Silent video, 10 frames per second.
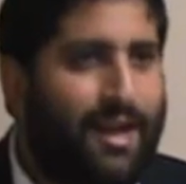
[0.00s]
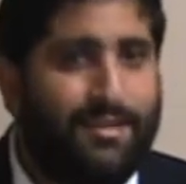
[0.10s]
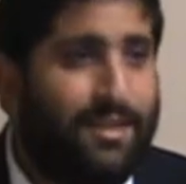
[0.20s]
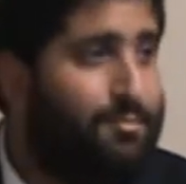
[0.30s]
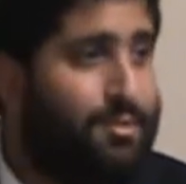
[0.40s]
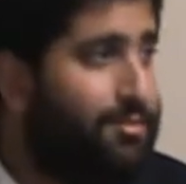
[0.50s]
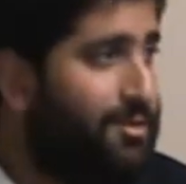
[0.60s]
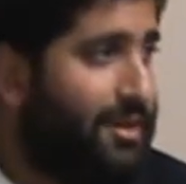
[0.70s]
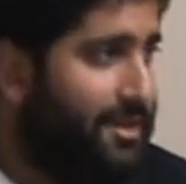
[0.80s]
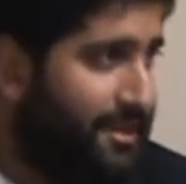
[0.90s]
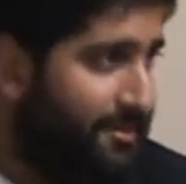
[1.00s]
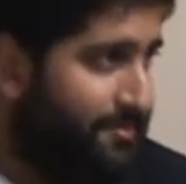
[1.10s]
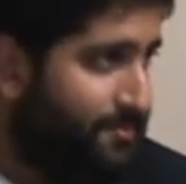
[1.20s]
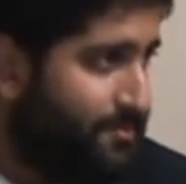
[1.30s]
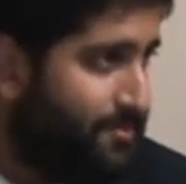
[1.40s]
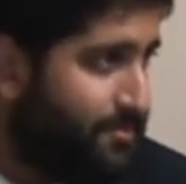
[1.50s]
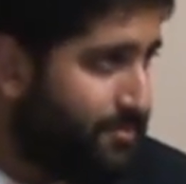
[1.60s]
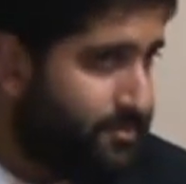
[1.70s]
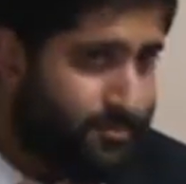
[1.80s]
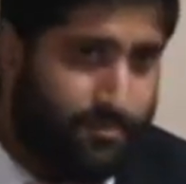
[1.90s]
it's not a biblical halacha.
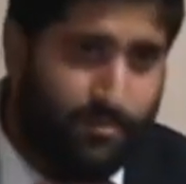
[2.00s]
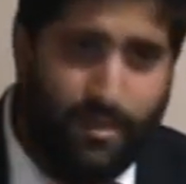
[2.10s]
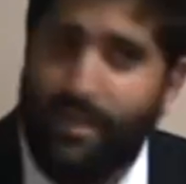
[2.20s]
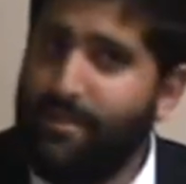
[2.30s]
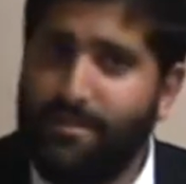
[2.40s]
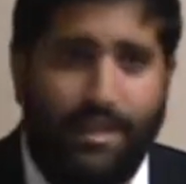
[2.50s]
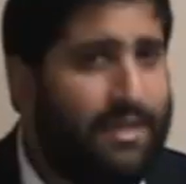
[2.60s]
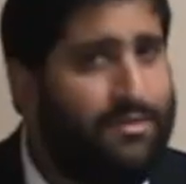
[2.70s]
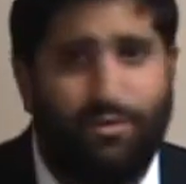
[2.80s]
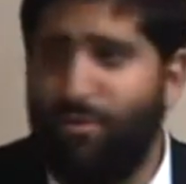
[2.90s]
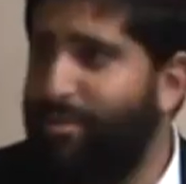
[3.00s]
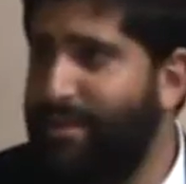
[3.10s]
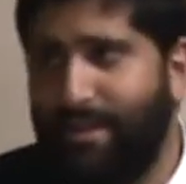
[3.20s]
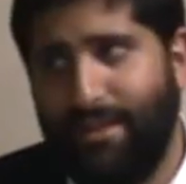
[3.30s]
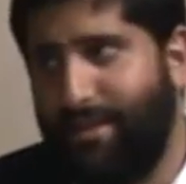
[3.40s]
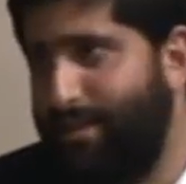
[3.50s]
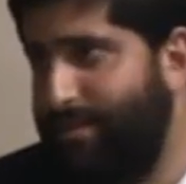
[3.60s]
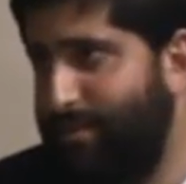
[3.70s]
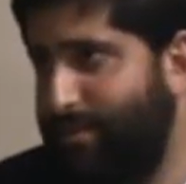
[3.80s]
It's not even a rabbinic halacha.